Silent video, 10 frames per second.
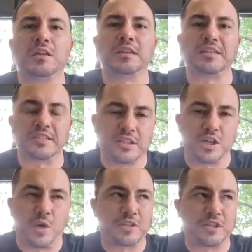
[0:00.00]
that this is
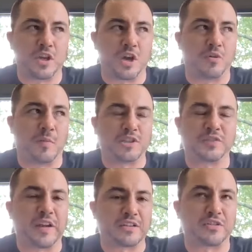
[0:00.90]
going to go much
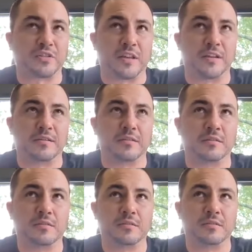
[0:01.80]
faster
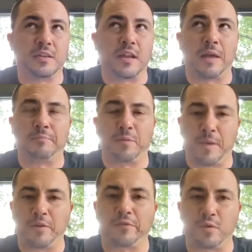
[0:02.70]
than than i'm
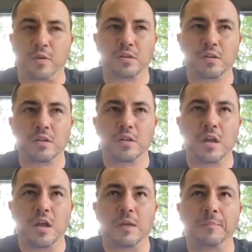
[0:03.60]
prepared for
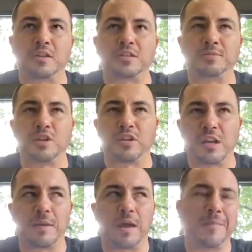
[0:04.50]
because i'm
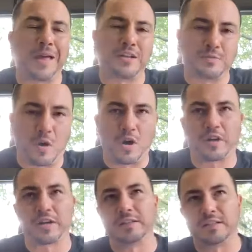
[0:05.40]
talking about managed
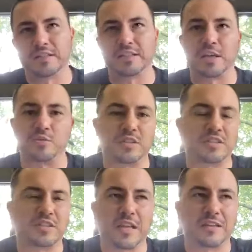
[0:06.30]
market and schedule
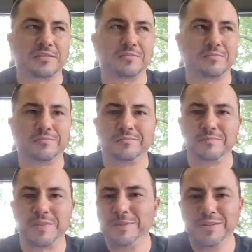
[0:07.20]
this and that
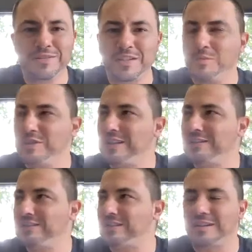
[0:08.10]
maybe there's someone
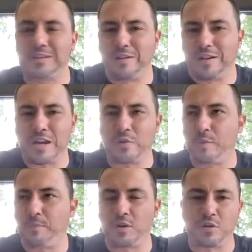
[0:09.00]
that's like, all right, and
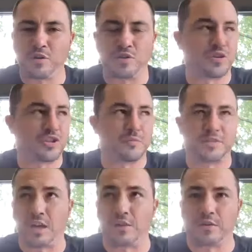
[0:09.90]
we put a consortium
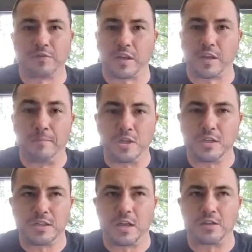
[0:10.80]
together of like a
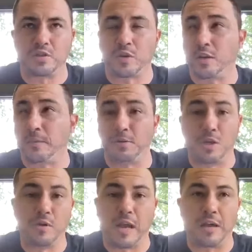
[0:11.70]
billion dollars. We're going to
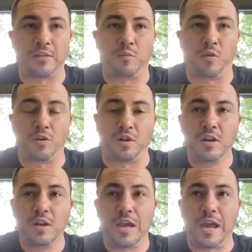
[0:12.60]
blow it out of the
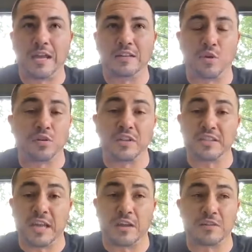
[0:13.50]
water, and all these
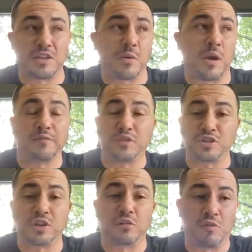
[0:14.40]
accounts that you have are
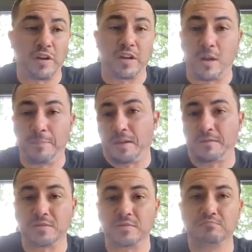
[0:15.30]
just going to run it up.
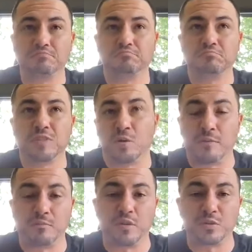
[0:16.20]
And you know
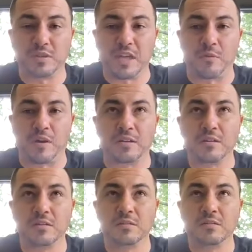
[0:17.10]
what? We'll do it that way.
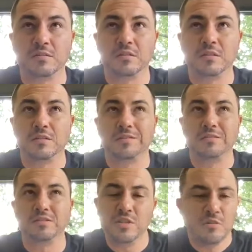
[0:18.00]

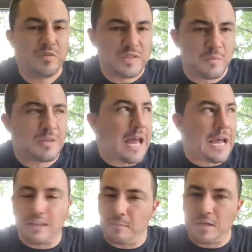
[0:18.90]
Do you know if someone
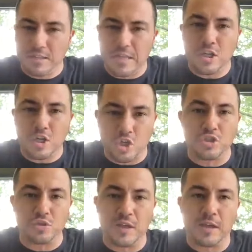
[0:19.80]
had that money, they could
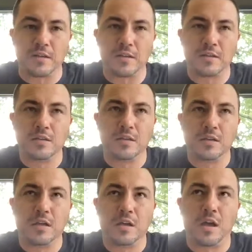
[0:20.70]
do that?
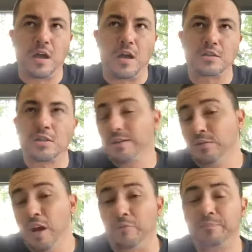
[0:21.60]
So I
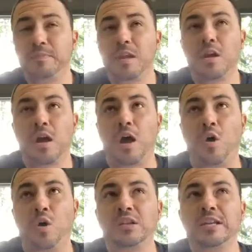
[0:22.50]
don't know.
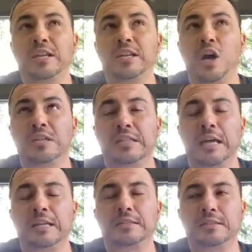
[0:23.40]
All I know
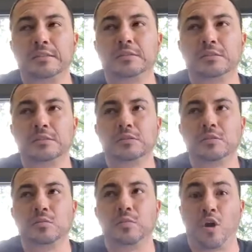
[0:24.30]
is that
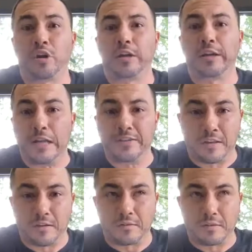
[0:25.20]
we are going to
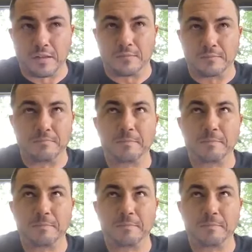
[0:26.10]
get there. Like,